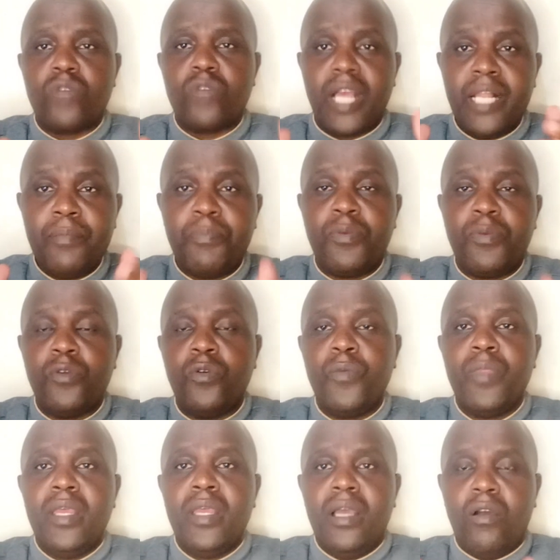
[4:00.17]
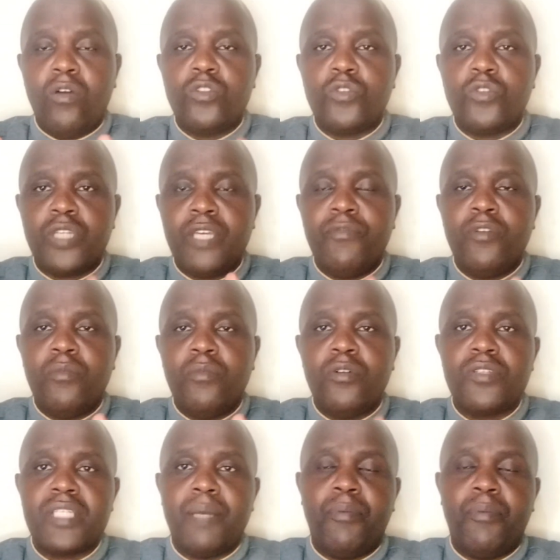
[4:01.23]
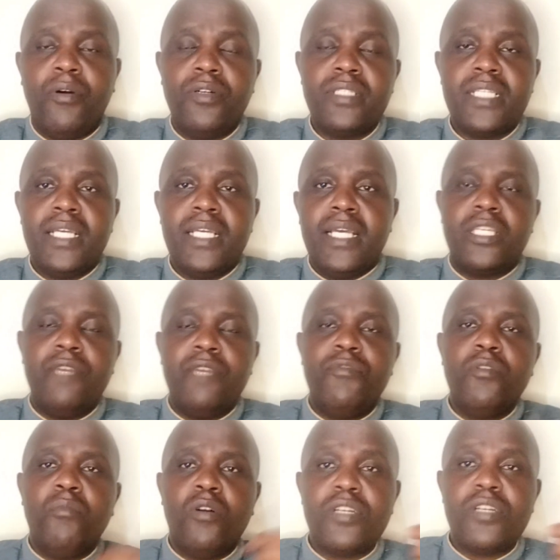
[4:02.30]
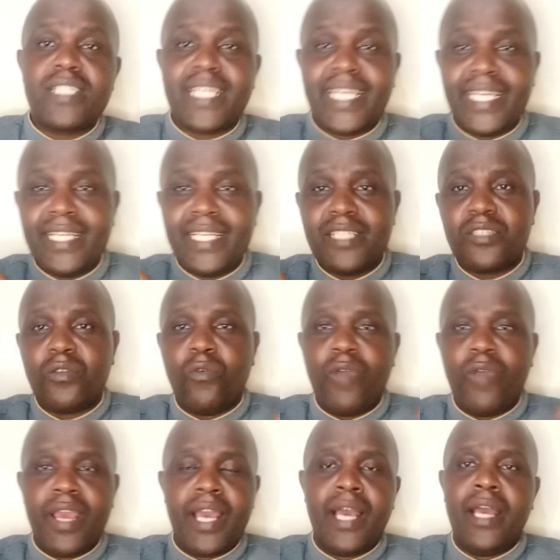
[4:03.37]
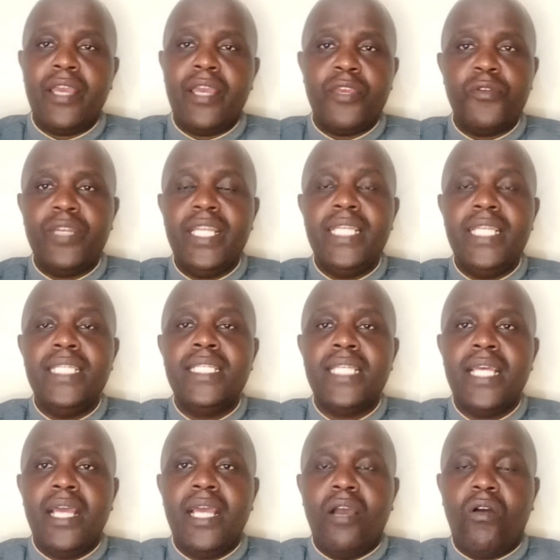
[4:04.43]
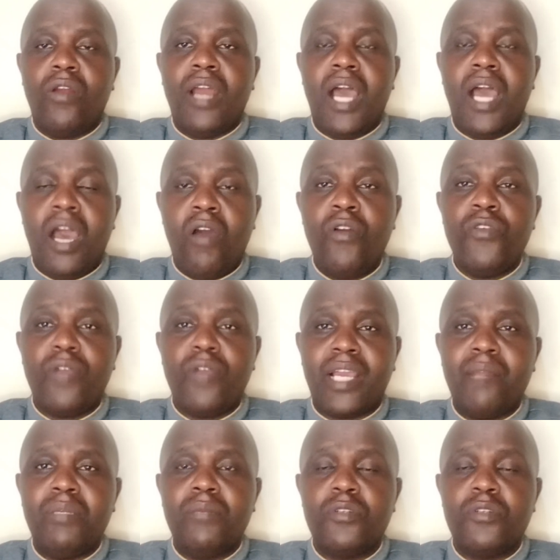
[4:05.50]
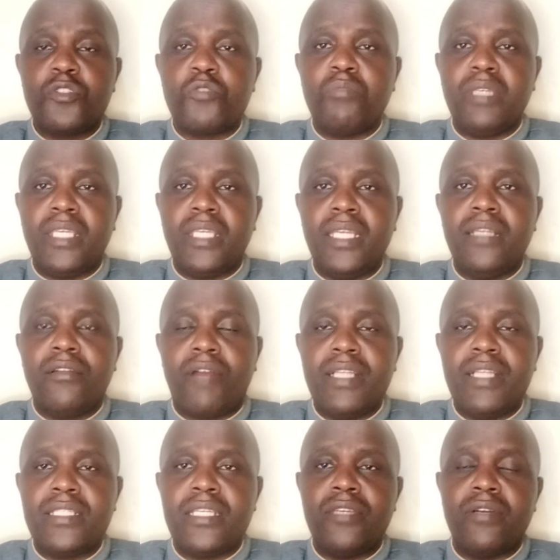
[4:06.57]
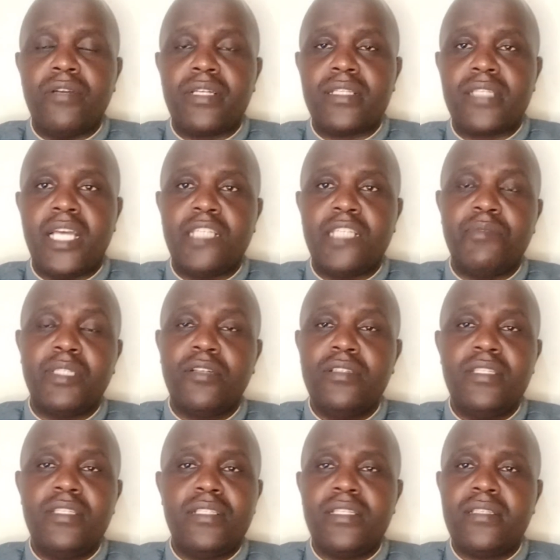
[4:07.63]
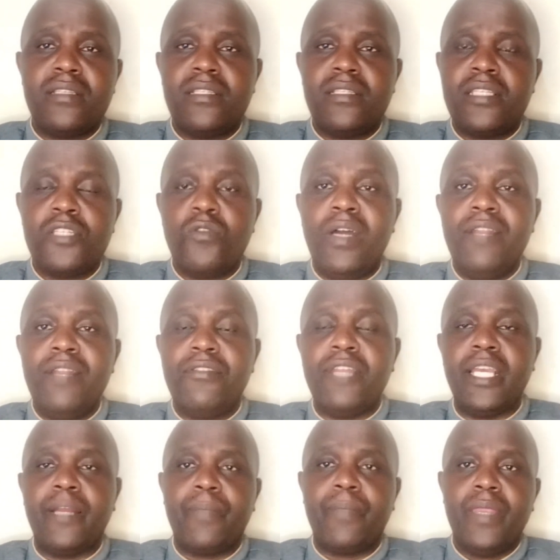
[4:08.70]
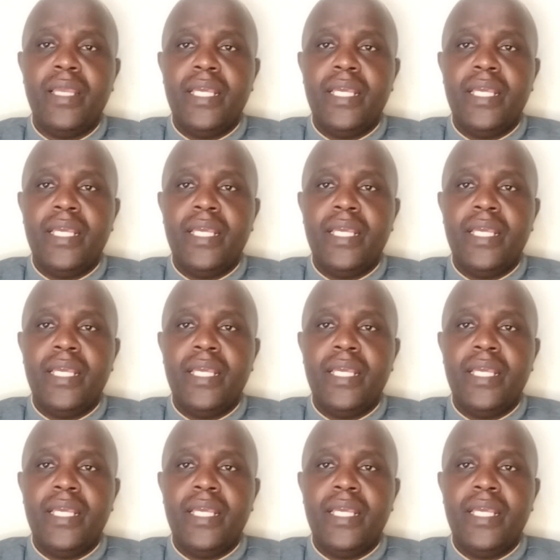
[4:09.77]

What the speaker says: to help you, or to give you more support, to give you more skills where you need, on how you can be able to begin writing your research. Because it is one thing